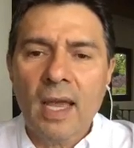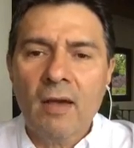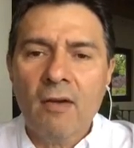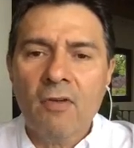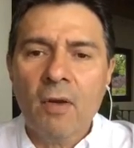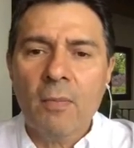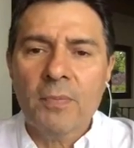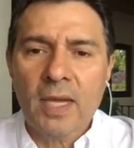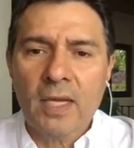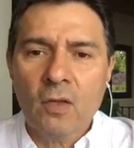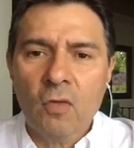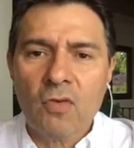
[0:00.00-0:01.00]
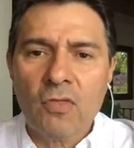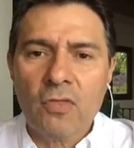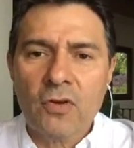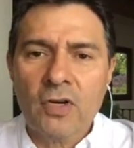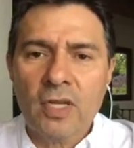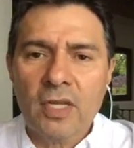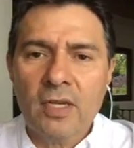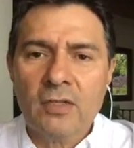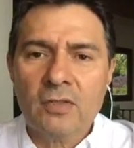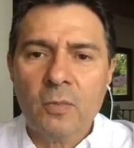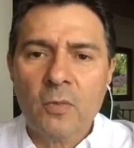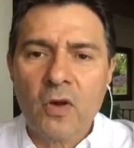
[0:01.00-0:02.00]
have obtained over 30
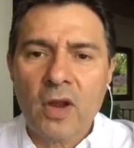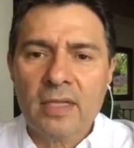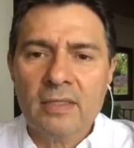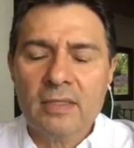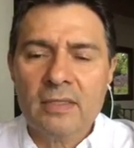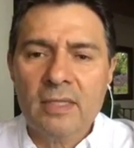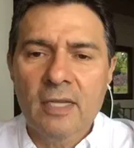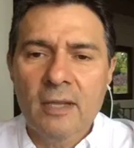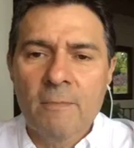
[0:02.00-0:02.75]
years of practice